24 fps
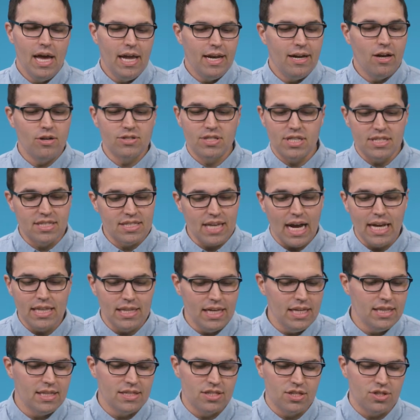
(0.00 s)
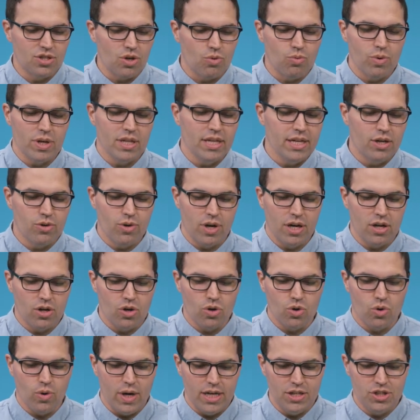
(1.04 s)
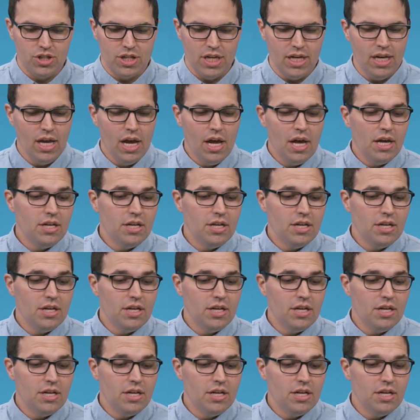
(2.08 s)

Now, as the site lead, this is a really critical question.